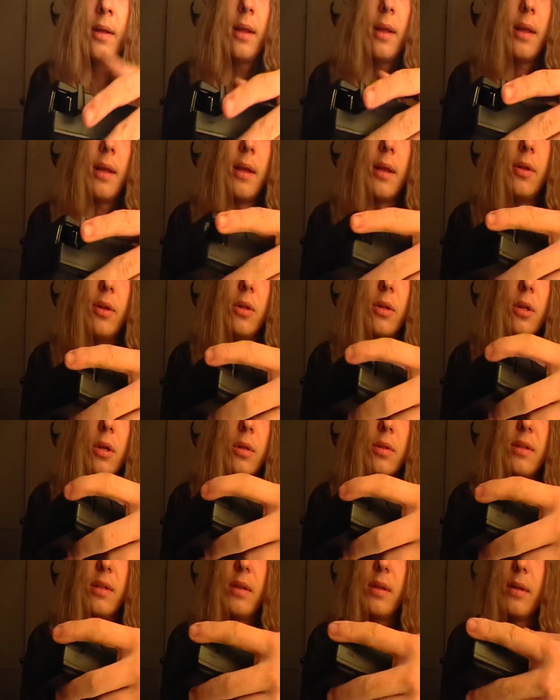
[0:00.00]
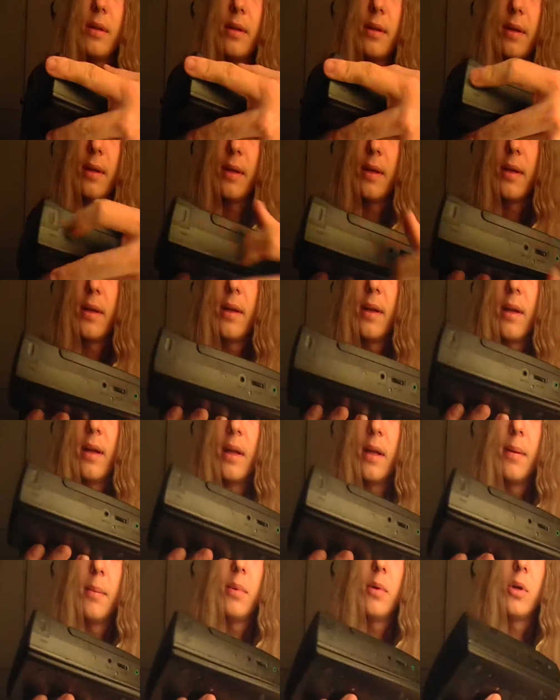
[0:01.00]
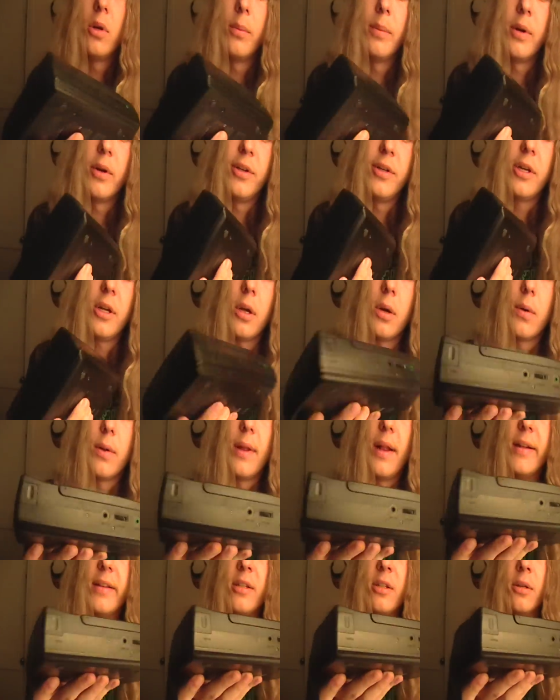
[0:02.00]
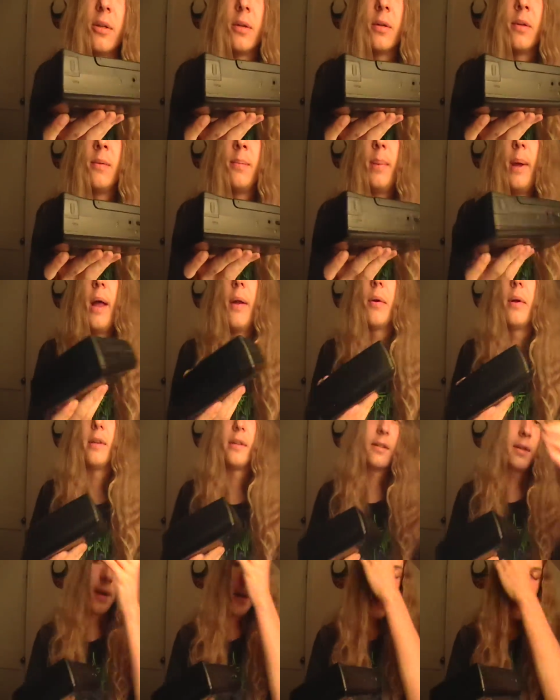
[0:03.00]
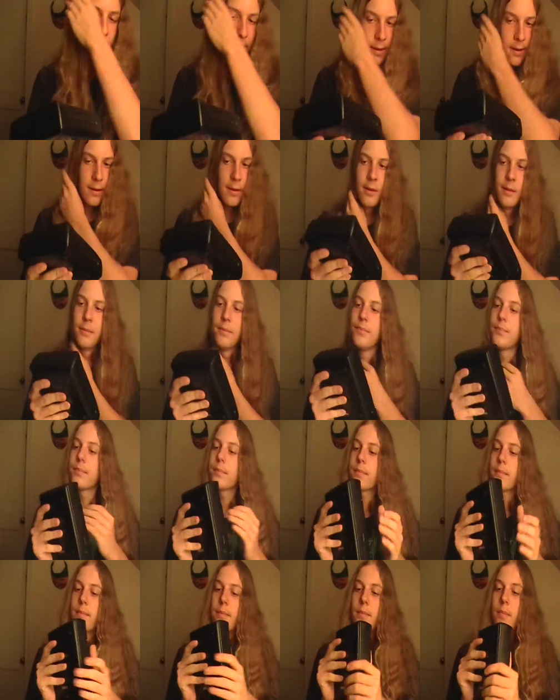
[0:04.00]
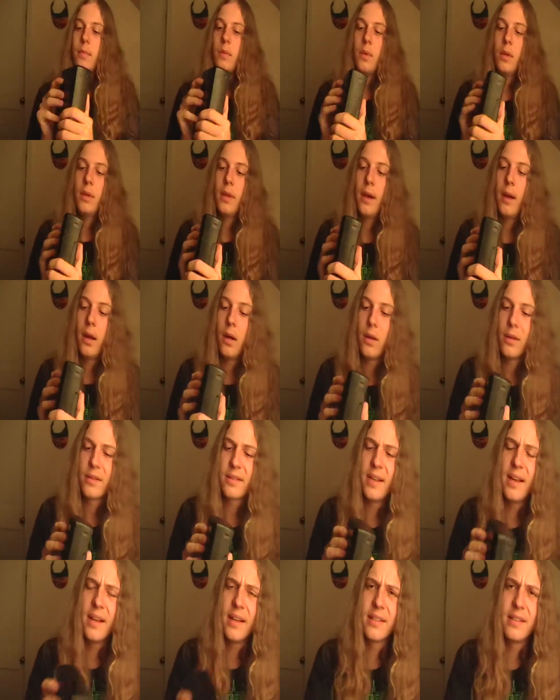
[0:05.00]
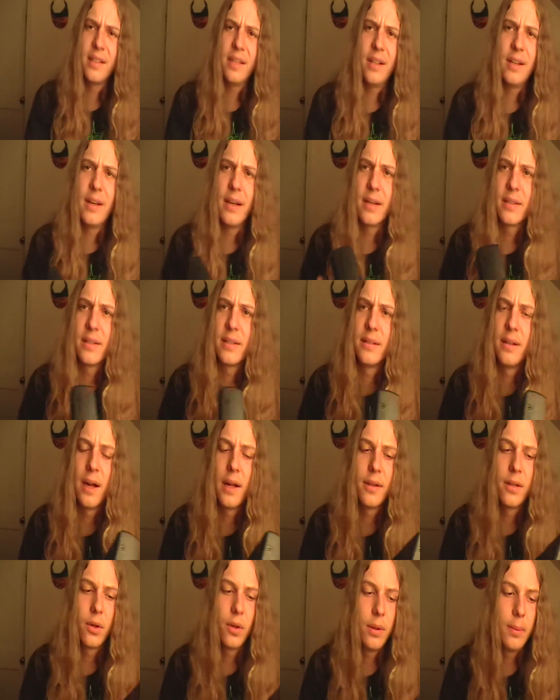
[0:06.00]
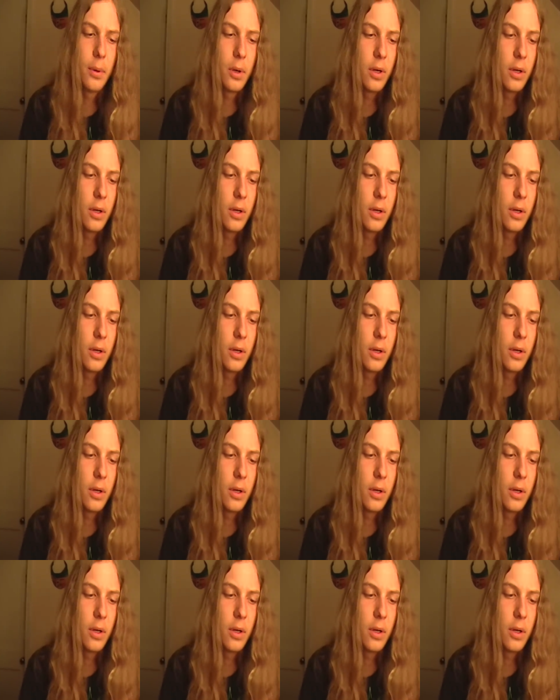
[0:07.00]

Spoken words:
and you close it, and boom, there you go. That's your battery slot. Now, Sega CDX is not the only